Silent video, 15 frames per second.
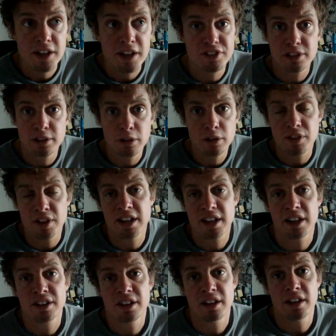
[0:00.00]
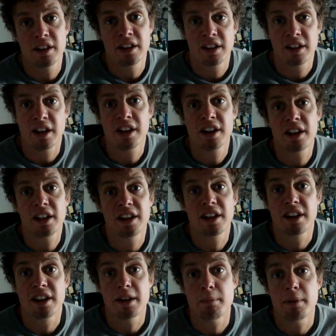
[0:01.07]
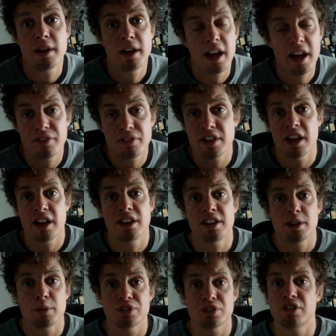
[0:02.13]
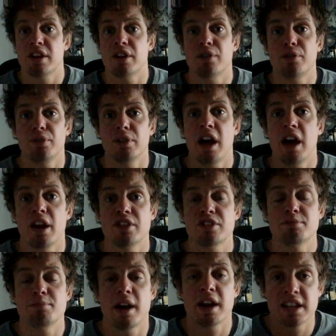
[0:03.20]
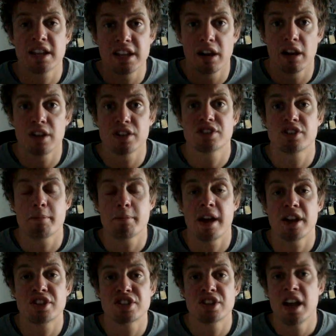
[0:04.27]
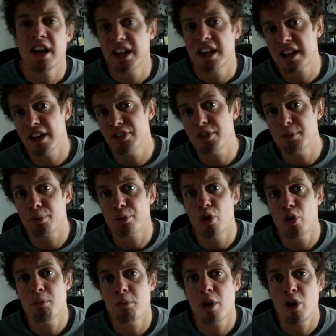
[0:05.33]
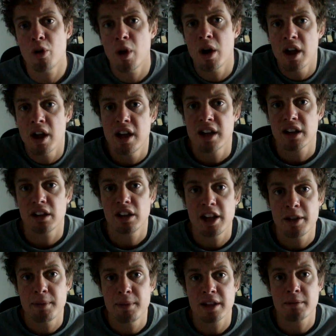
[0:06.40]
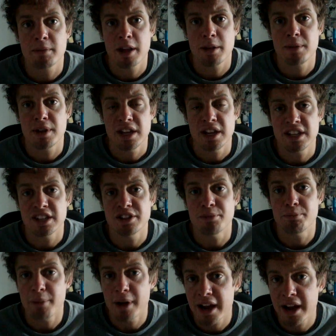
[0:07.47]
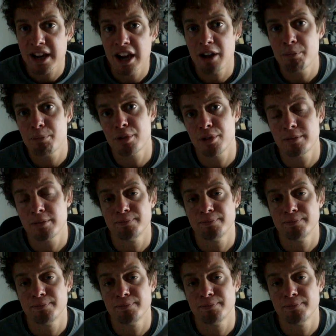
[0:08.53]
as it looked, they kind of annihilated him. At the end, he was there flat on his back. He lost the match. He cut the promo, claiming maybe he needed backup.